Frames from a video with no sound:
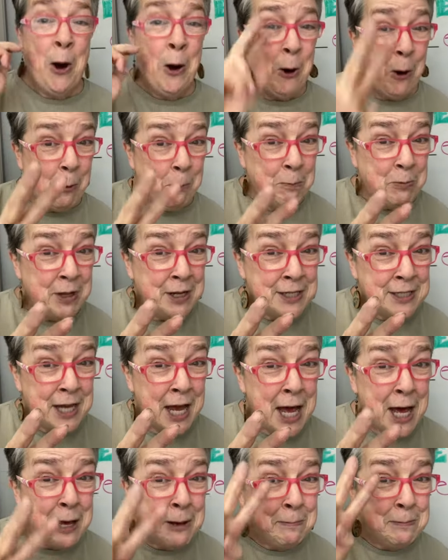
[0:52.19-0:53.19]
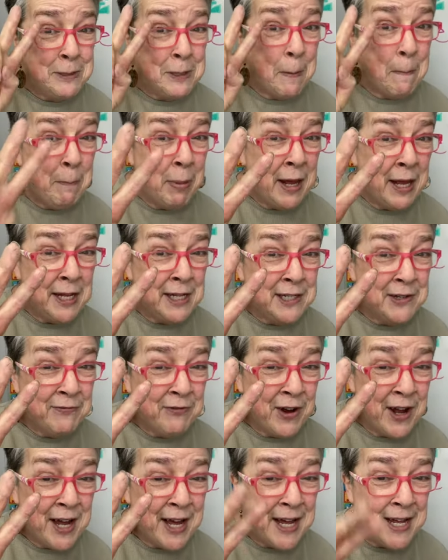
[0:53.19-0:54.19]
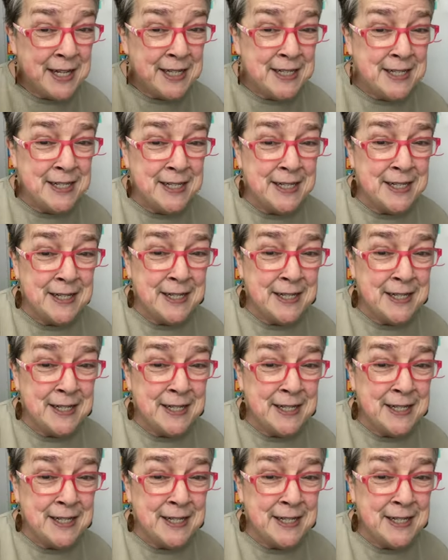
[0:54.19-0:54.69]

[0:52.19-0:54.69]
Hope this helps. Peace, friends.